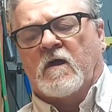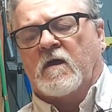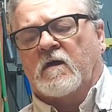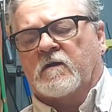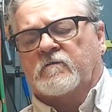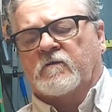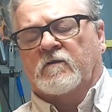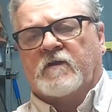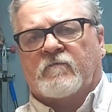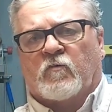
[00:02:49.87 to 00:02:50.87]

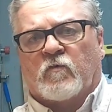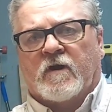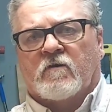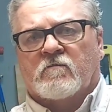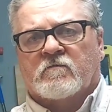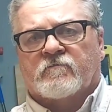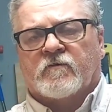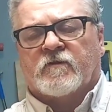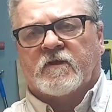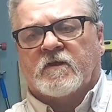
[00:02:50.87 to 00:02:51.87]
Does have a rail
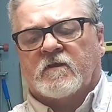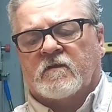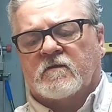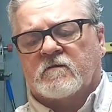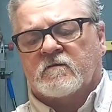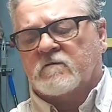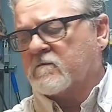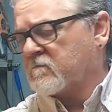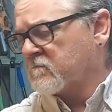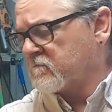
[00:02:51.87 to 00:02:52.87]
for the
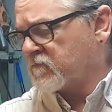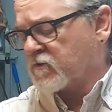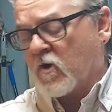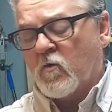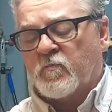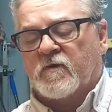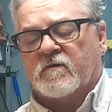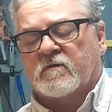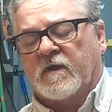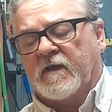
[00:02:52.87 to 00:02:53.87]
scope
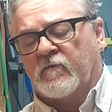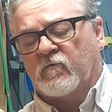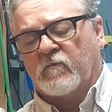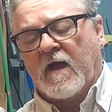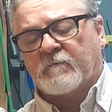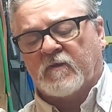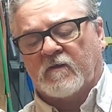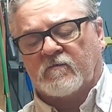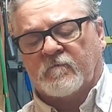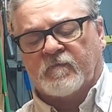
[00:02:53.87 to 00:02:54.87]
and other
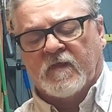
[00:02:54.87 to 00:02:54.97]
optics.